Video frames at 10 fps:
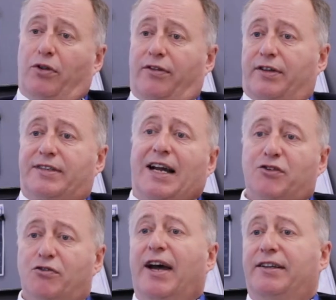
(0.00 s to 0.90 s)
of the things I
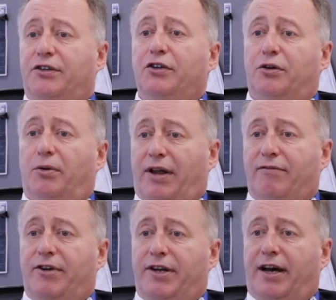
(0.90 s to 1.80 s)
try to do on
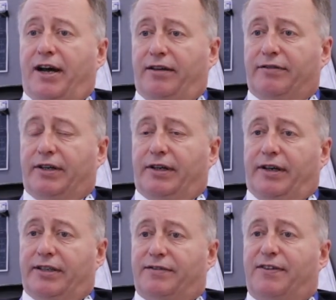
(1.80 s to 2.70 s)
every dive
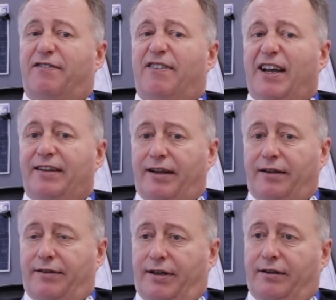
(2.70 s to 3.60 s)
is if I find
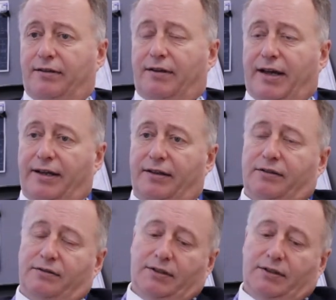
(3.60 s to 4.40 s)
anything like